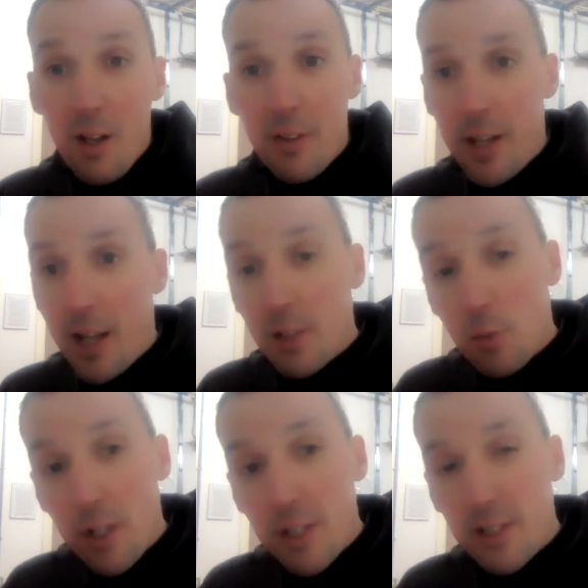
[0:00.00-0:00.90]
The next
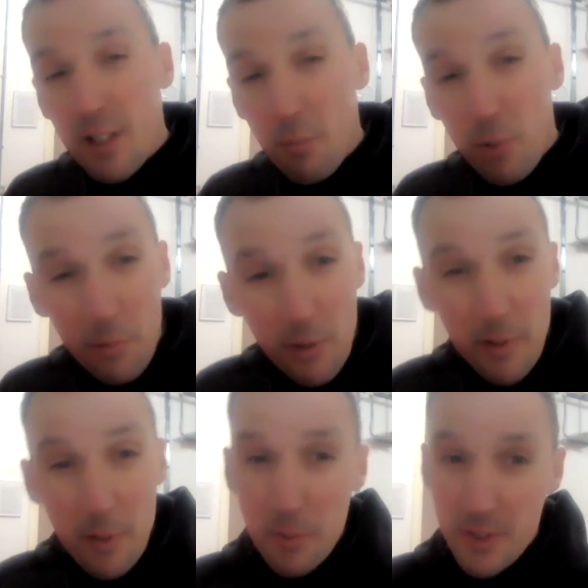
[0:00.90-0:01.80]
one is there'll probably
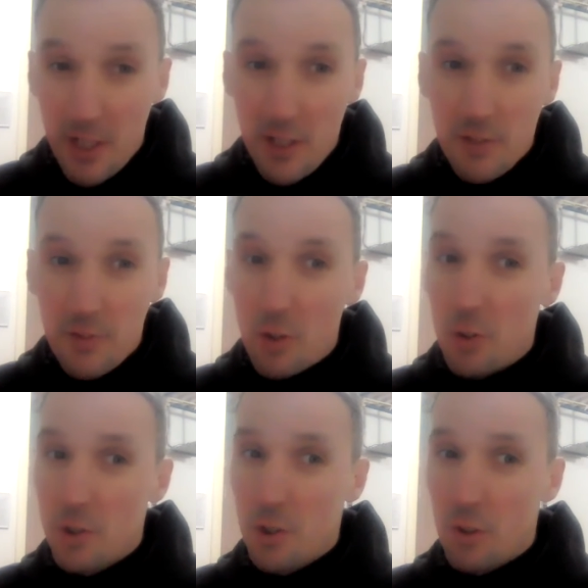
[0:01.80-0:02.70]
be a percentage of
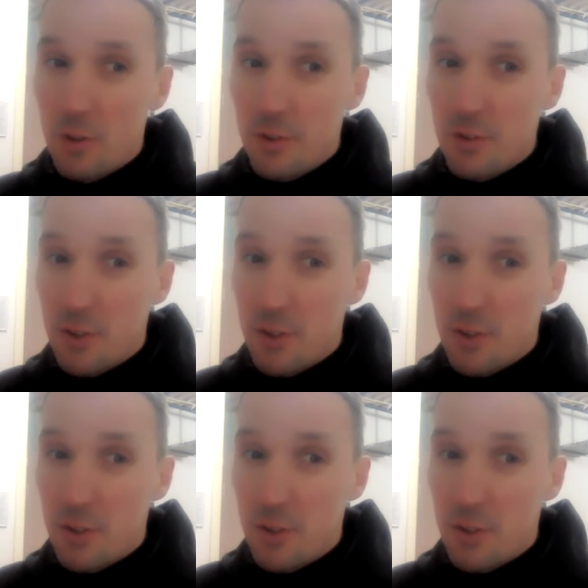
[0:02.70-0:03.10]
no-shows.